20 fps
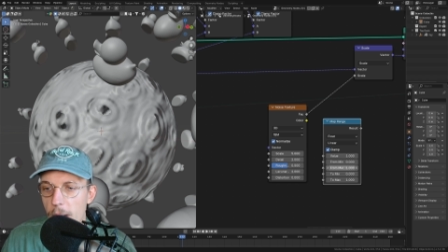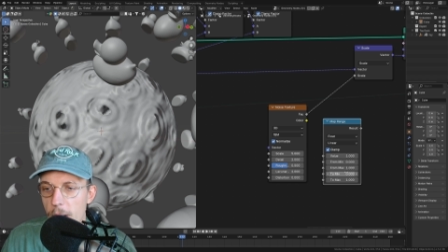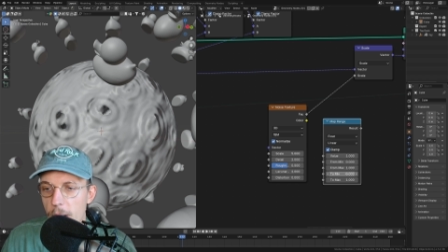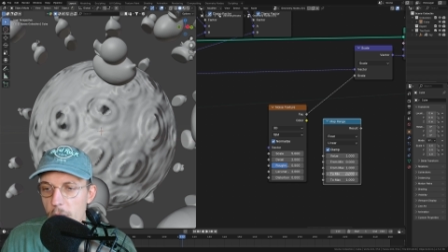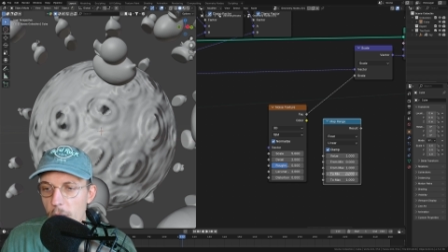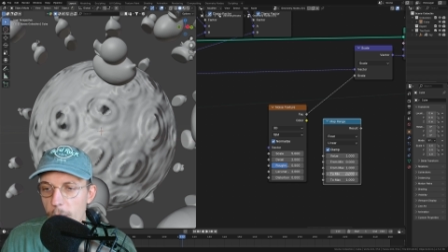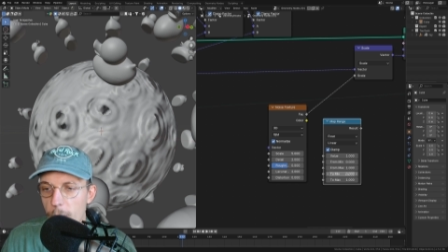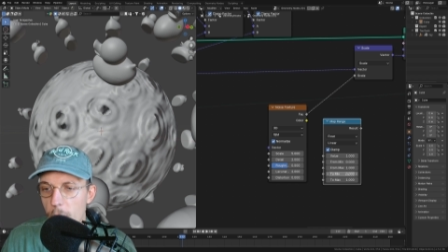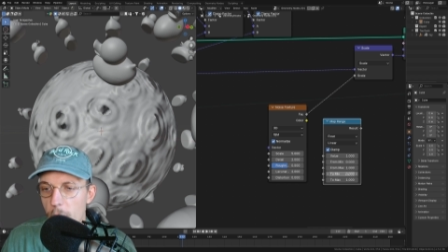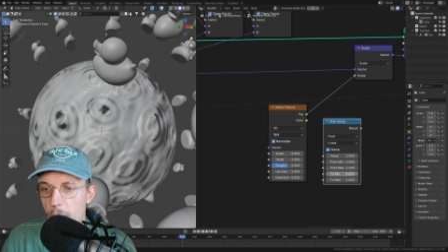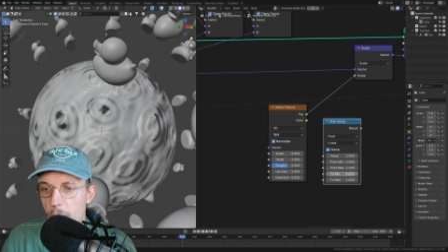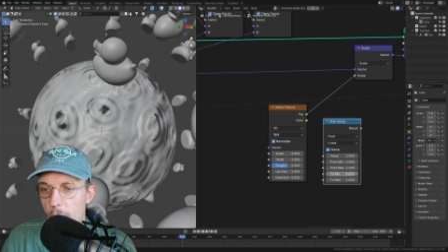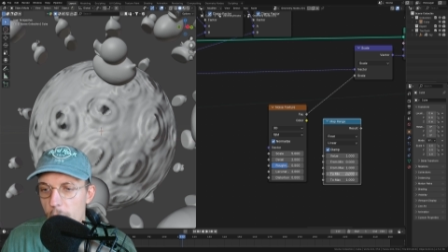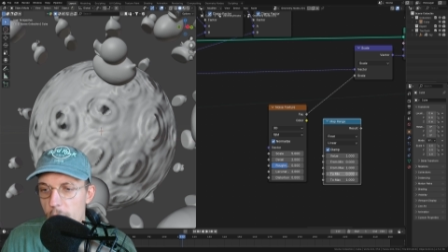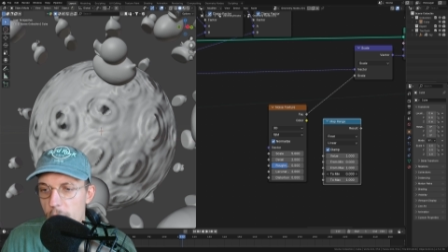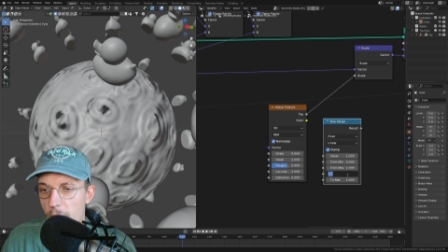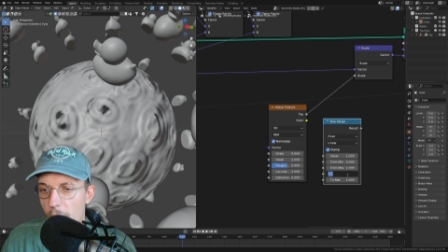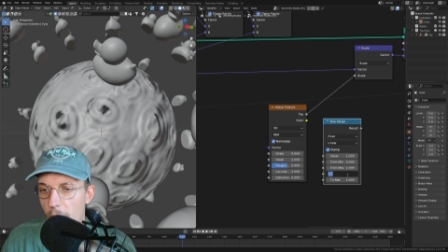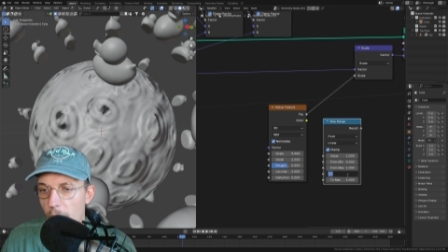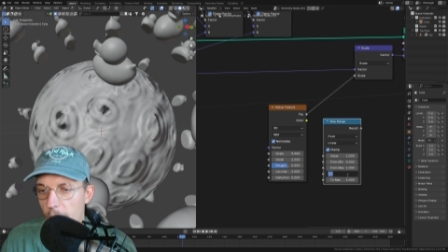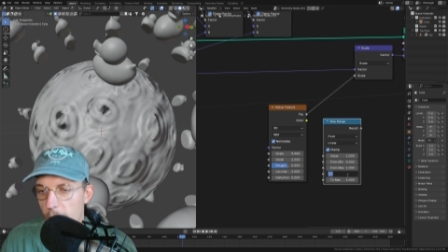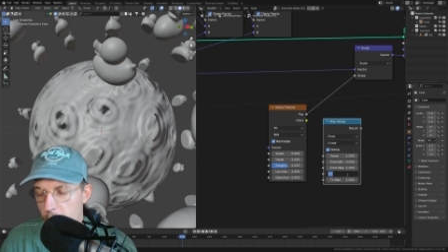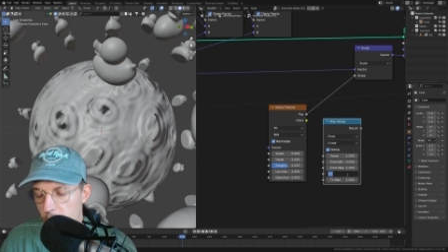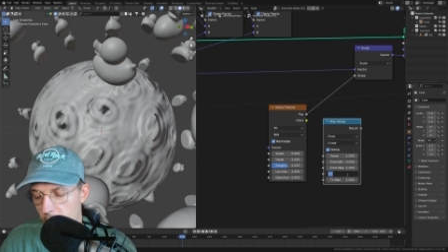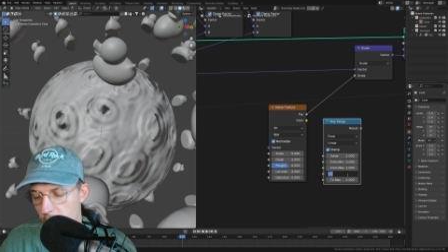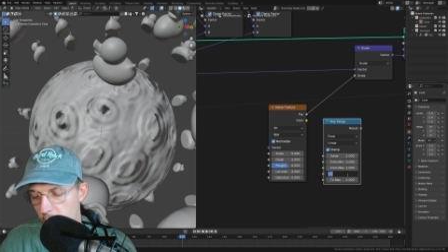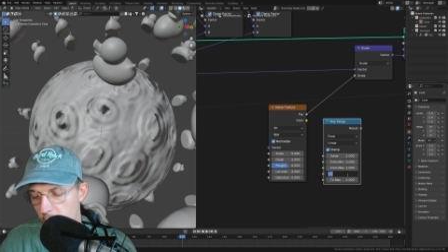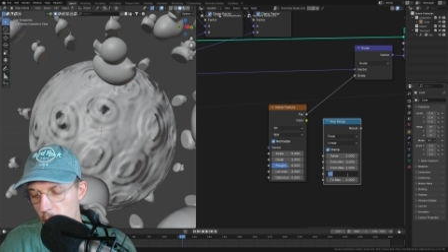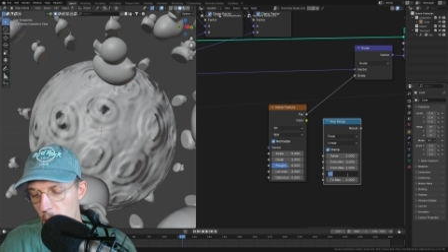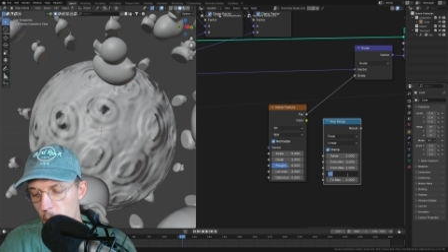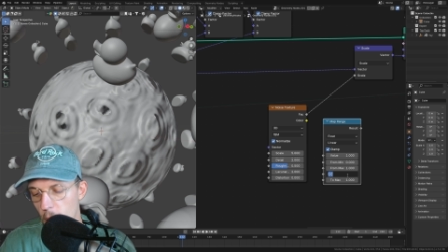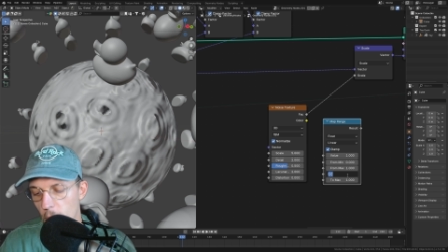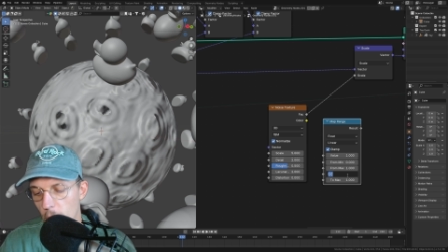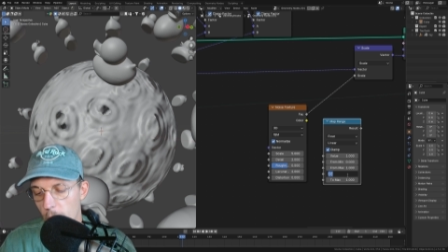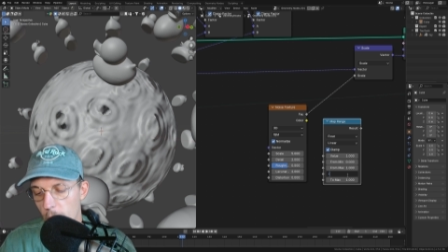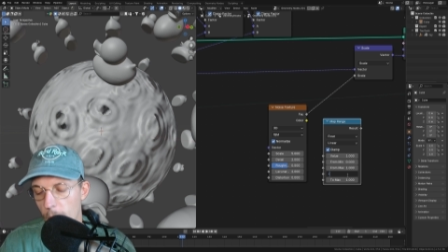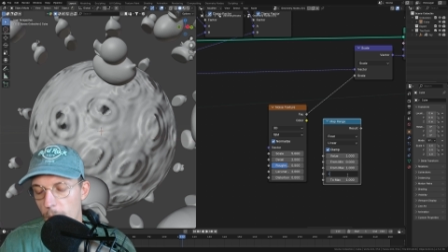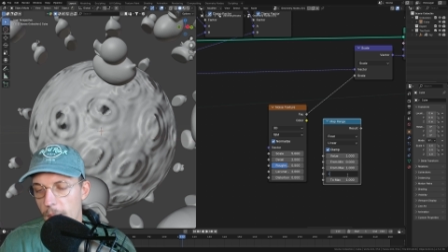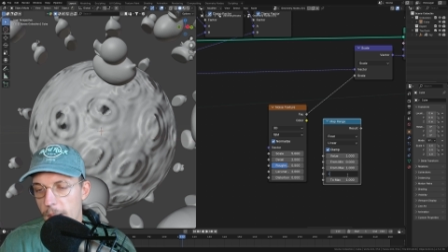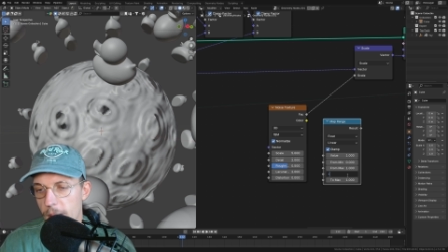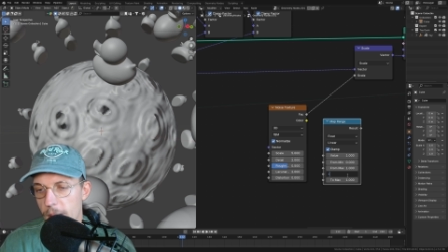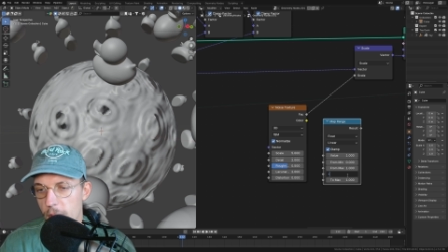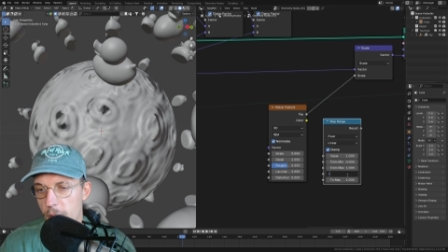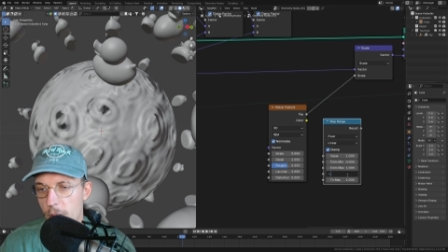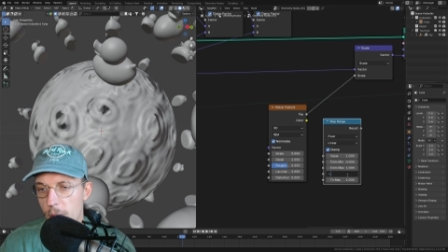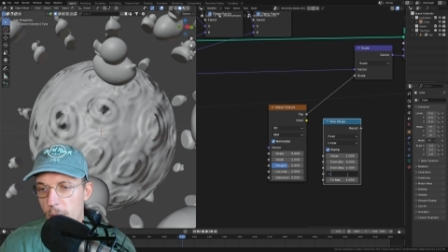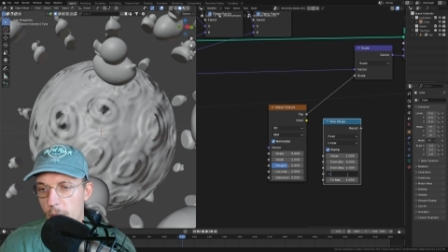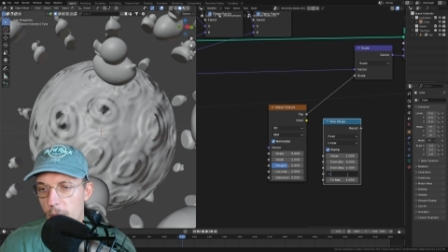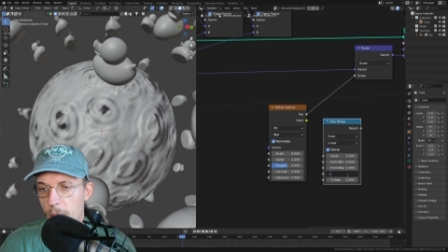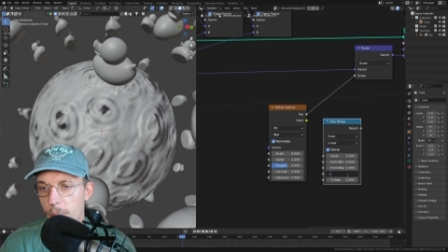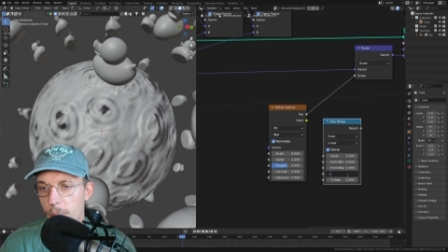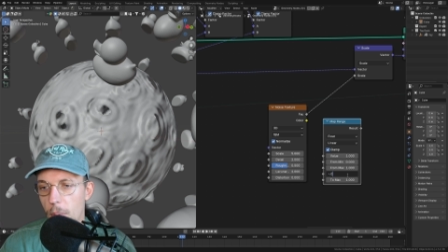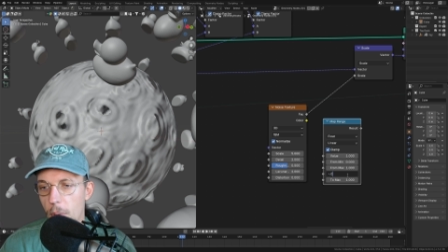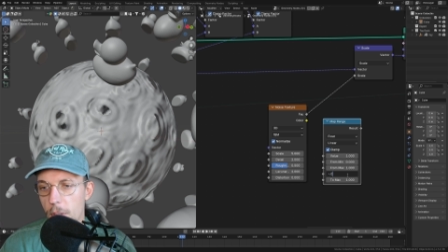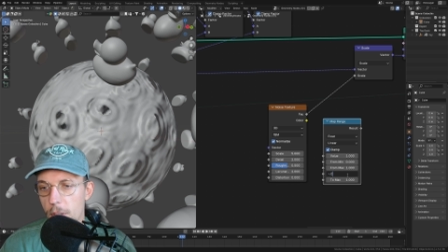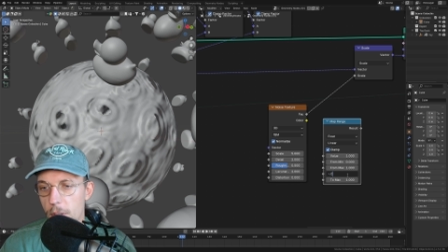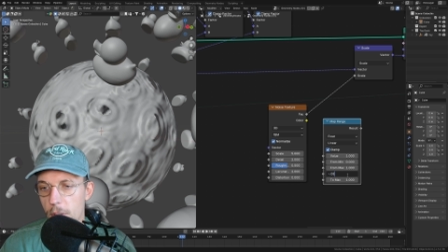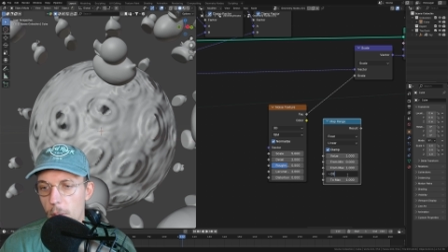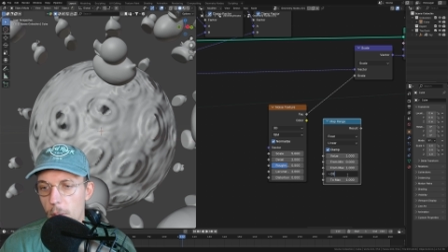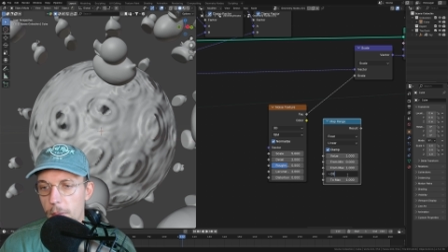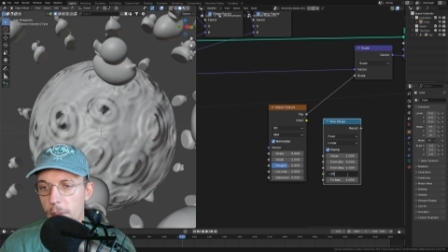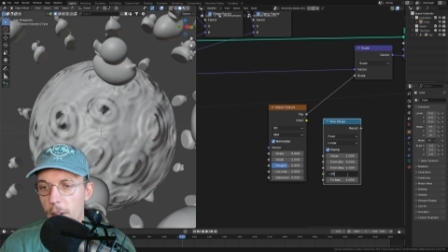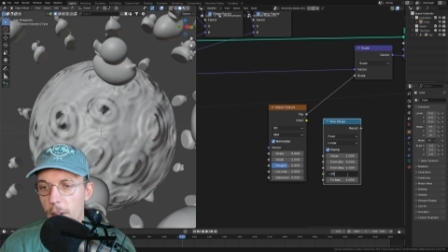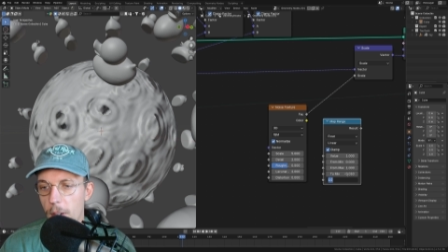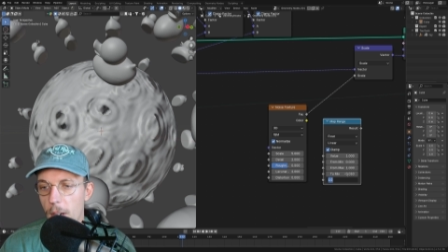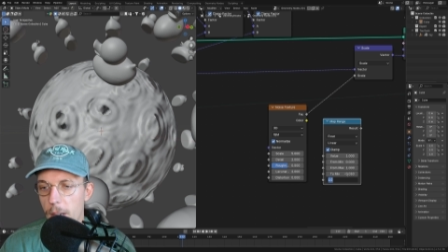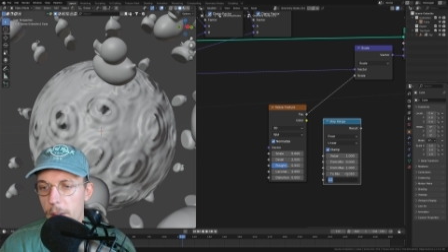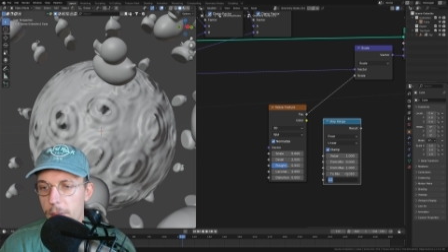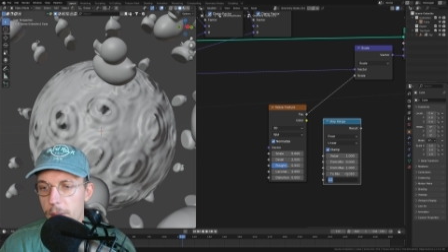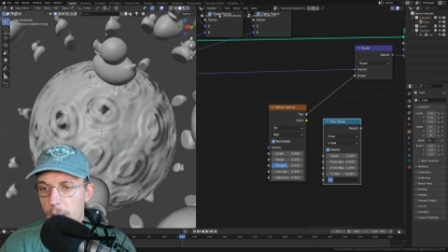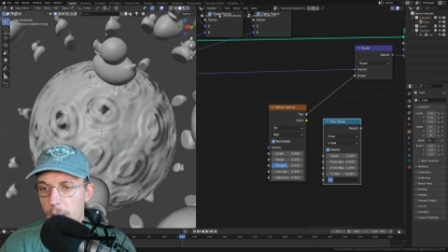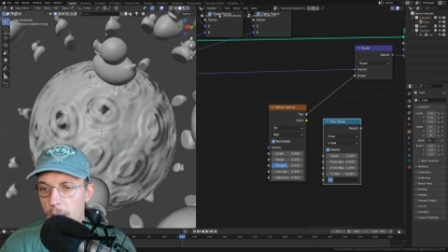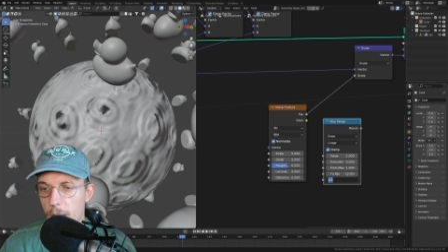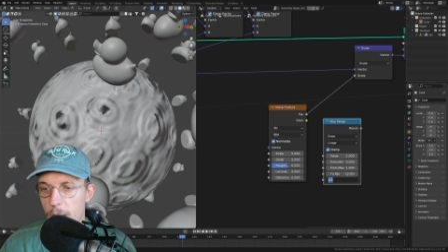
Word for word: So I'm going to set this to minus zero point zero five